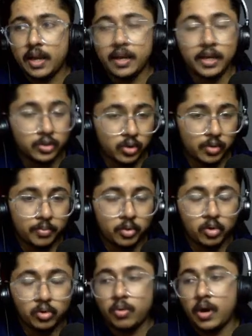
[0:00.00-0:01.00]
need to
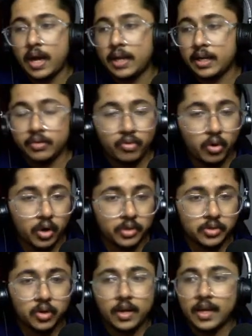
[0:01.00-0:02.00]
improve, I need to focus
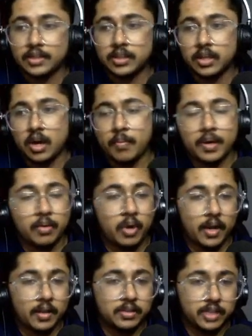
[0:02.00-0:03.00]
on it, etc. But what
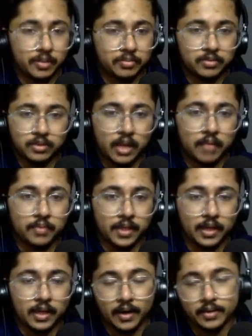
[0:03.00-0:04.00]
are the steps that I'm
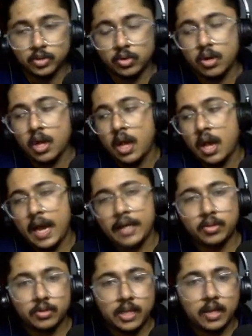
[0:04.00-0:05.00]
taking, right? So I
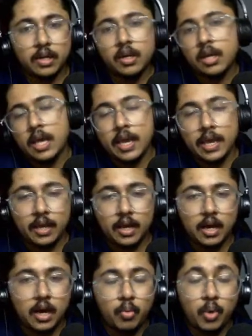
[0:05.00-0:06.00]
thought that hey,
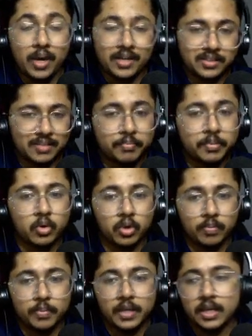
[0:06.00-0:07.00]
one step
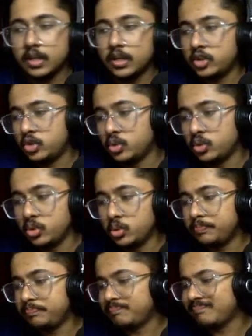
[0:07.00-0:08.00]
could be to
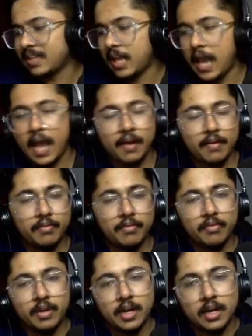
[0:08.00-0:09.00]
have
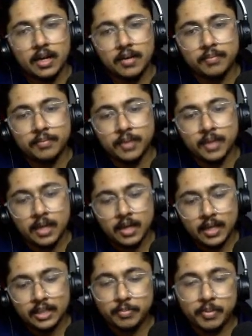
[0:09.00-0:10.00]

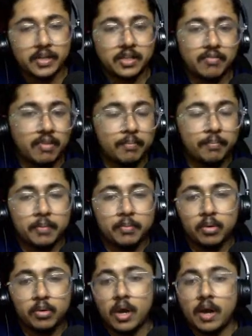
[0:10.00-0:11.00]
inspiration from people
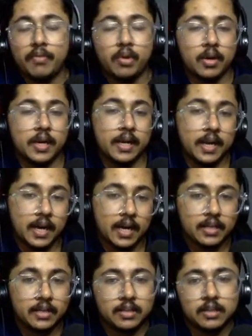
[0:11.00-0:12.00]
who have already done it,